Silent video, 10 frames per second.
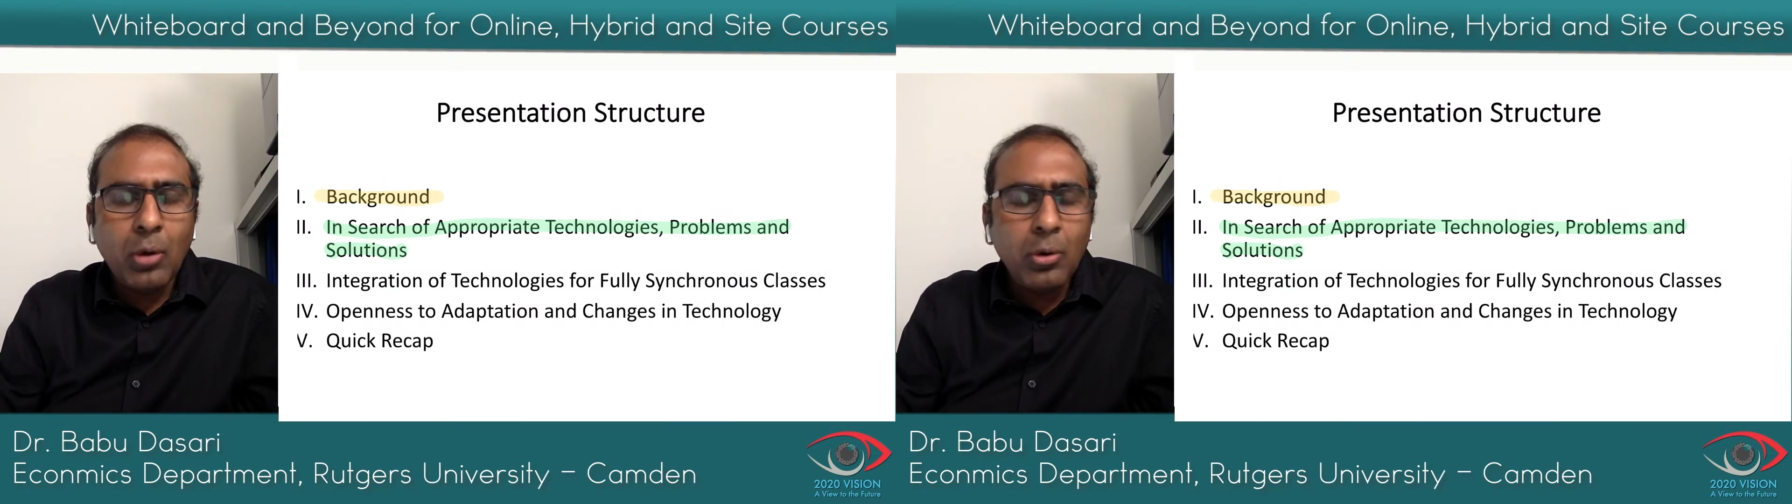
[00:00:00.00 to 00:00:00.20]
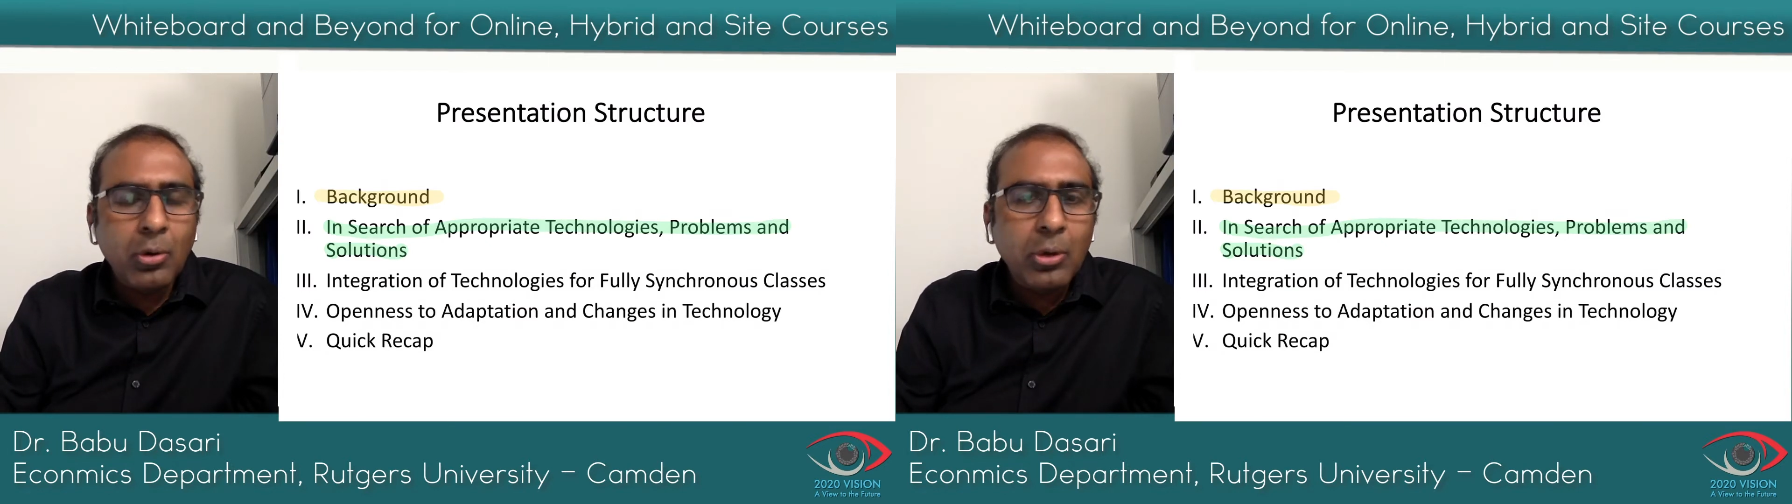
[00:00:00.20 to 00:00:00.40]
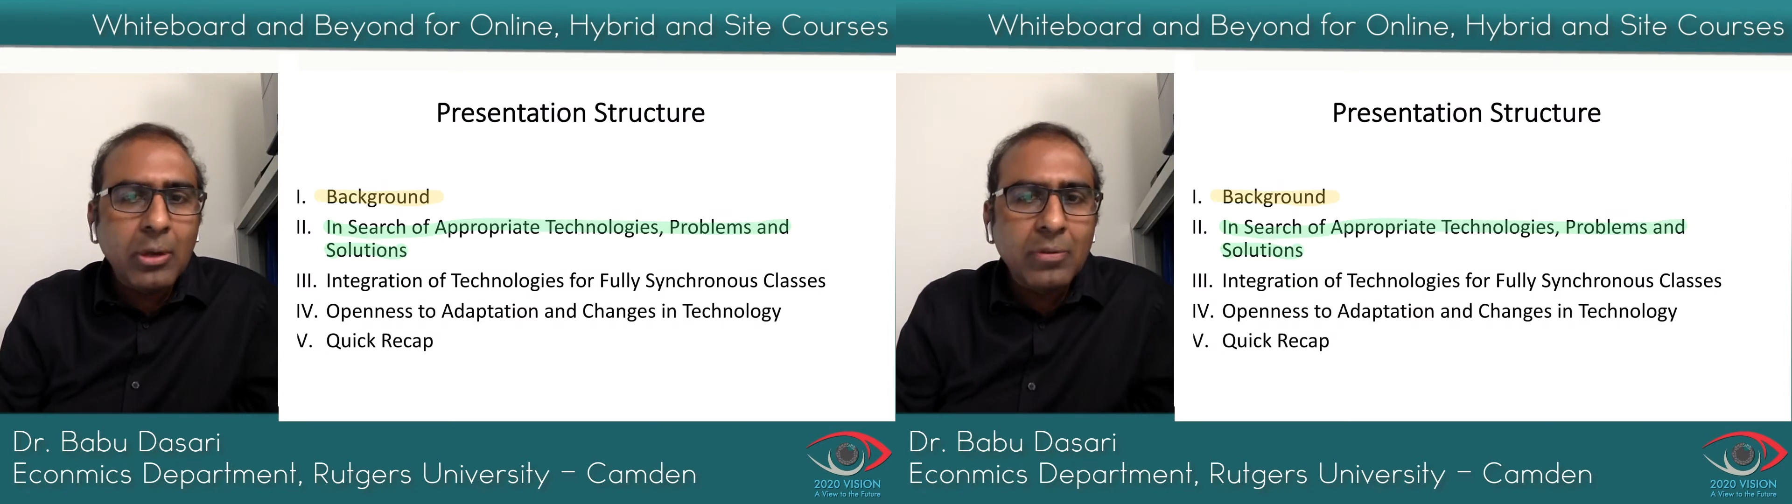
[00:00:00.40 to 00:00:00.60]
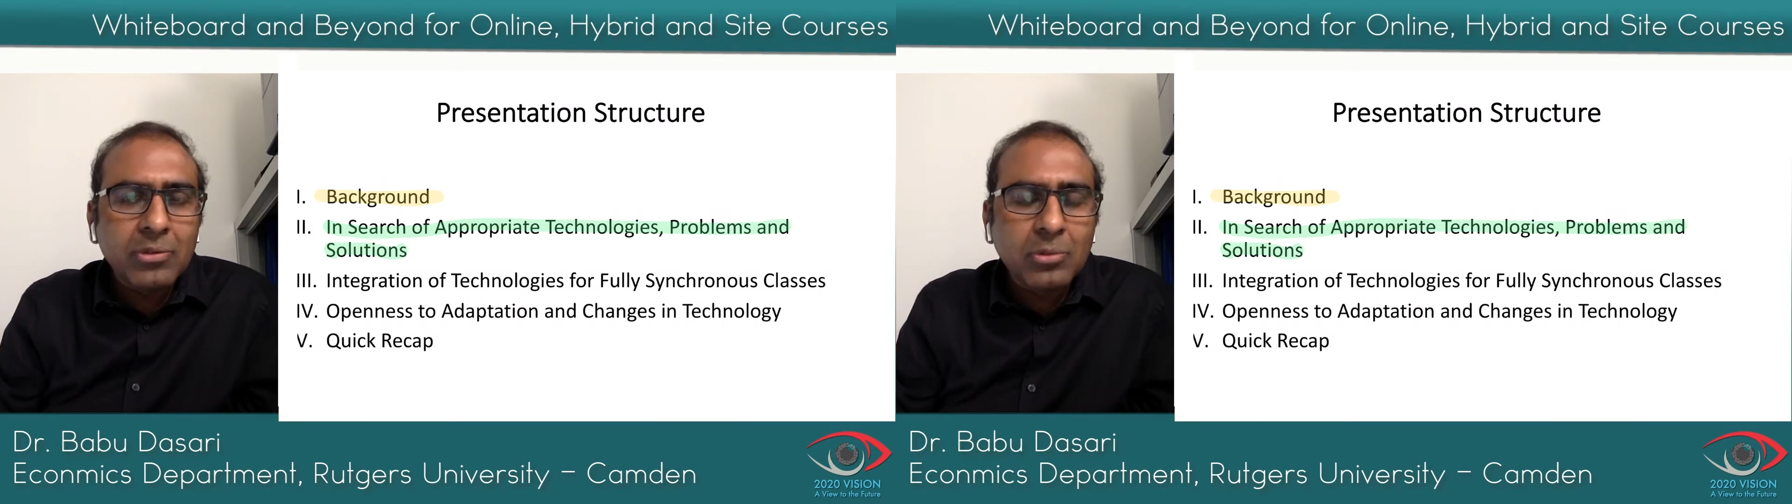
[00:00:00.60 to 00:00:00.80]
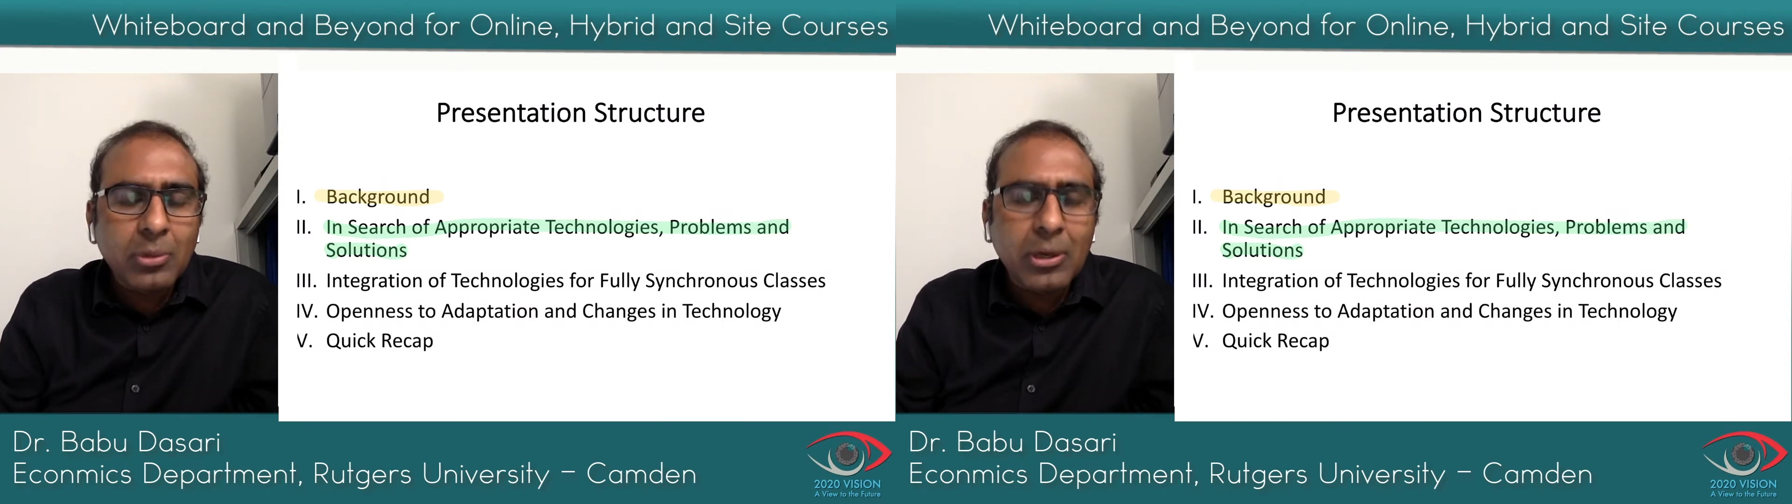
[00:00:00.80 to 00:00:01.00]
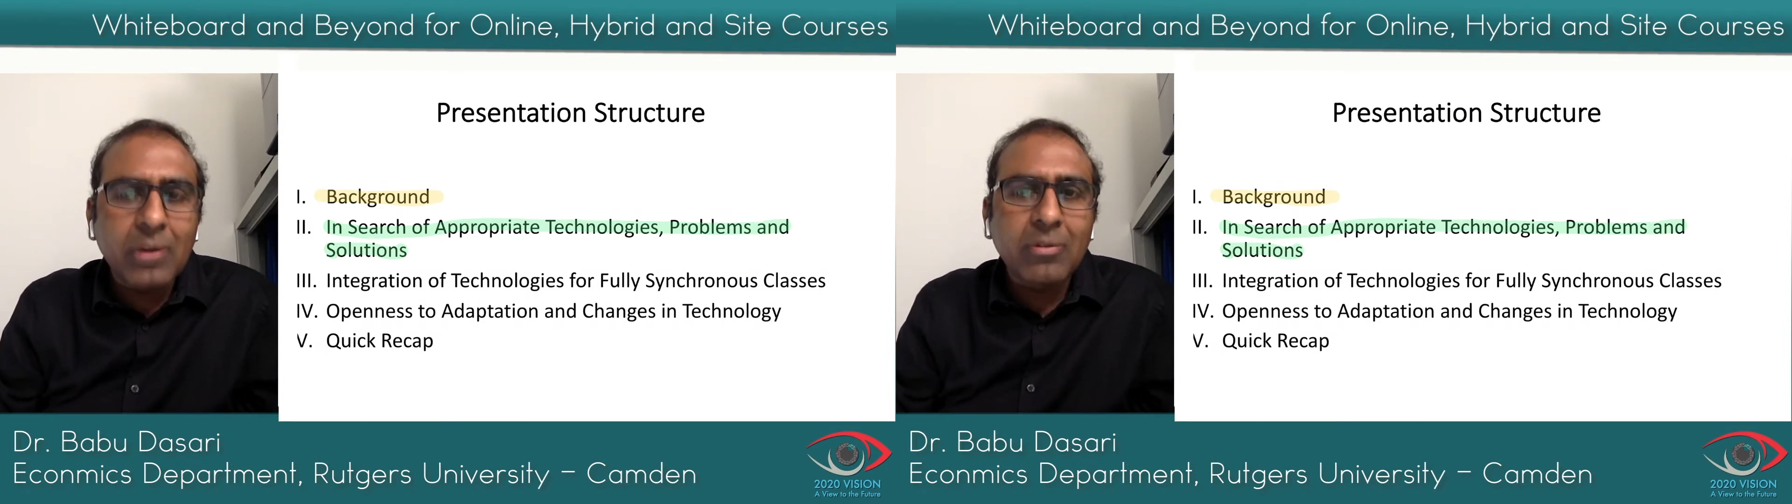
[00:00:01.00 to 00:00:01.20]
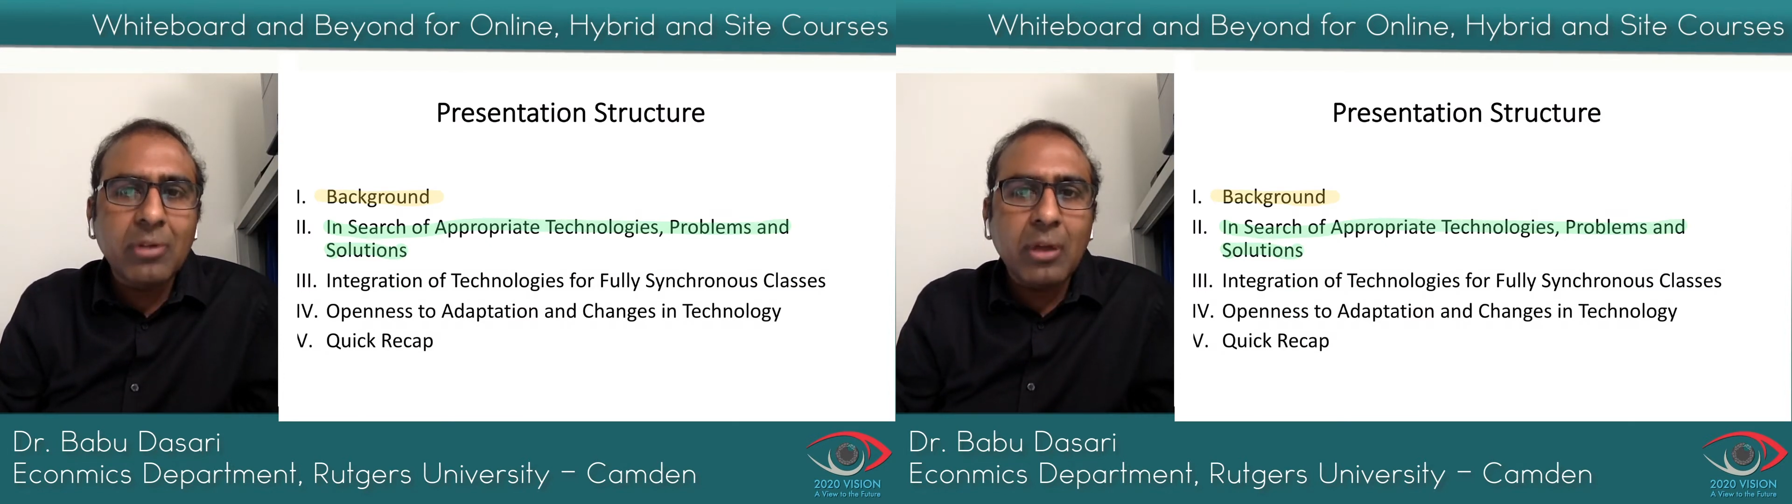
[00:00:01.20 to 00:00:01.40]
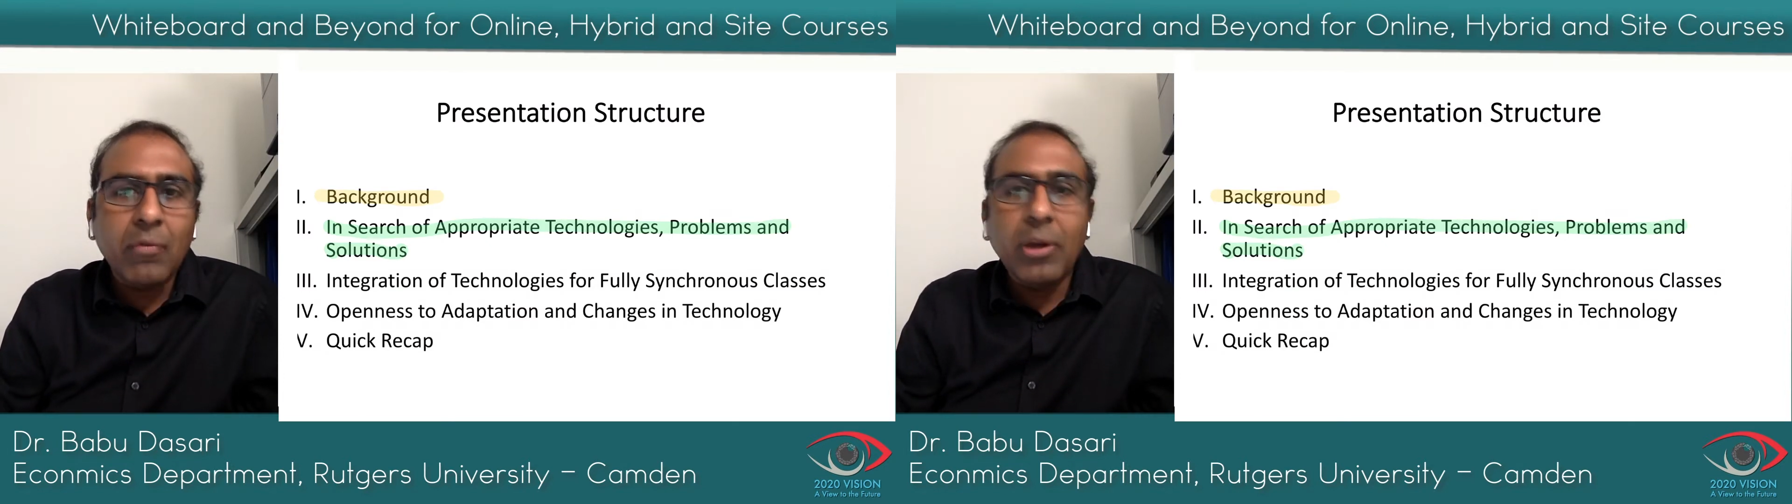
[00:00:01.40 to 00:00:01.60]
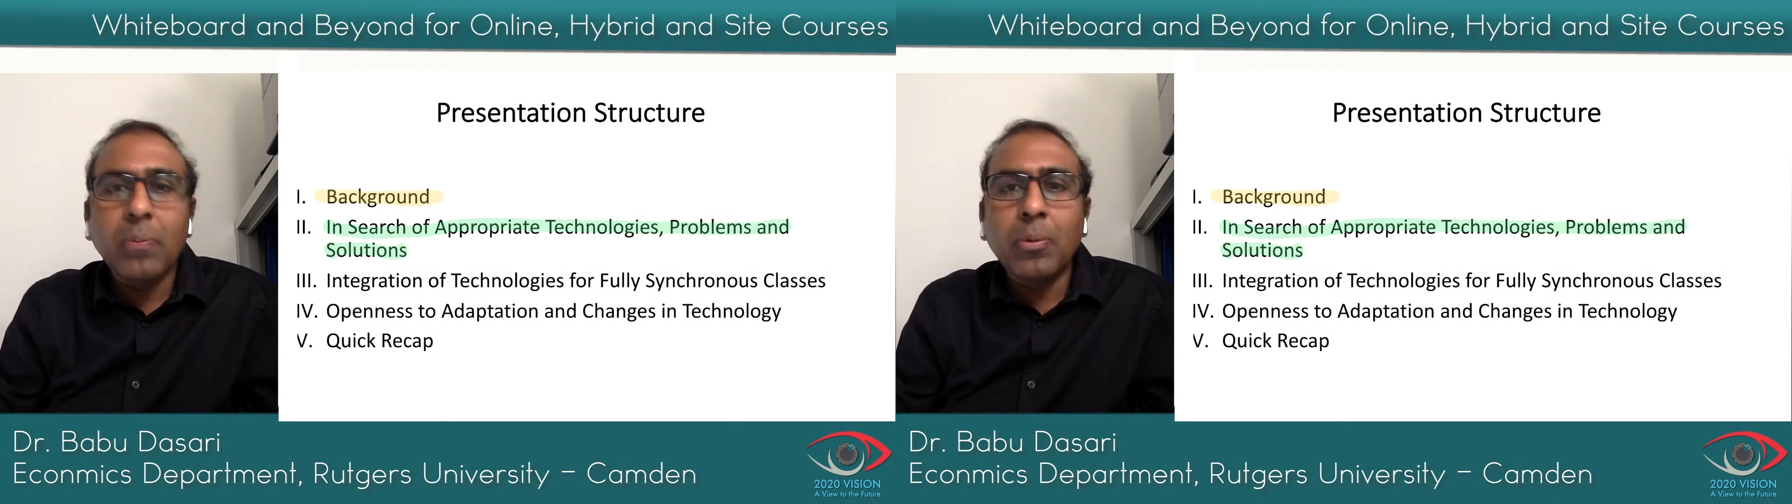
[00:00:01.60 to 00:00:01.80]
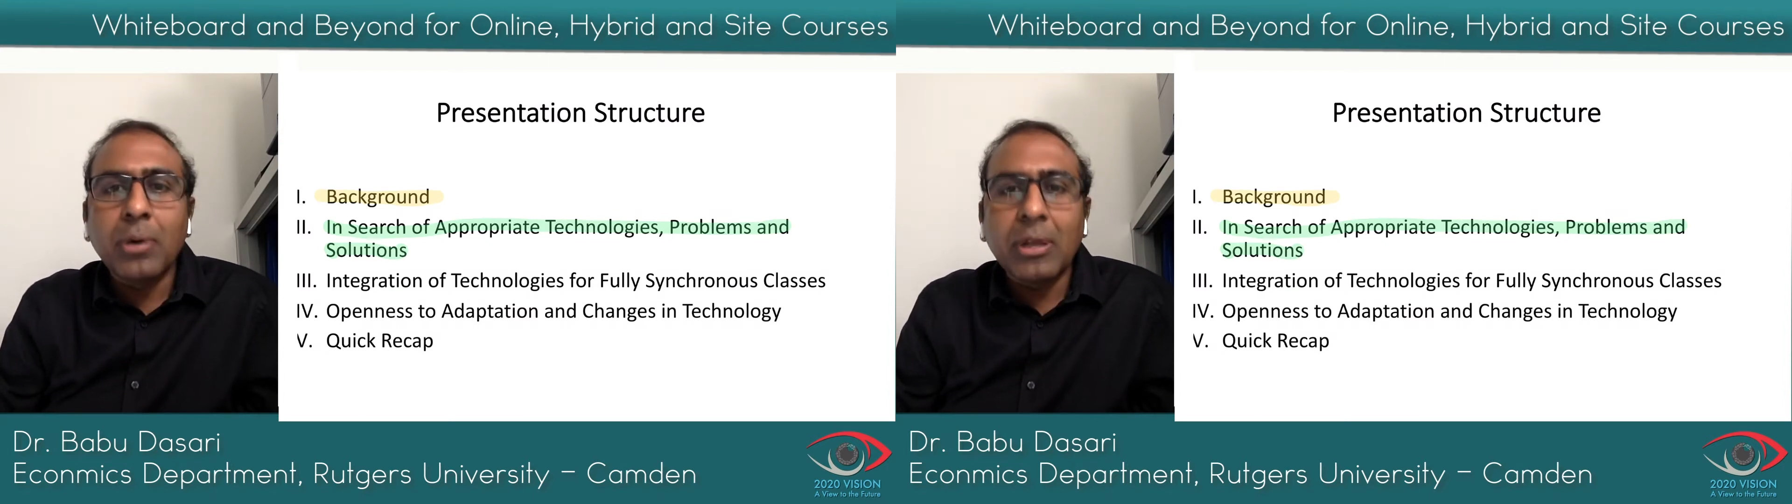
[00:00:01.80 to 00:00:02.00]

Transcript: do you give students a whiteboard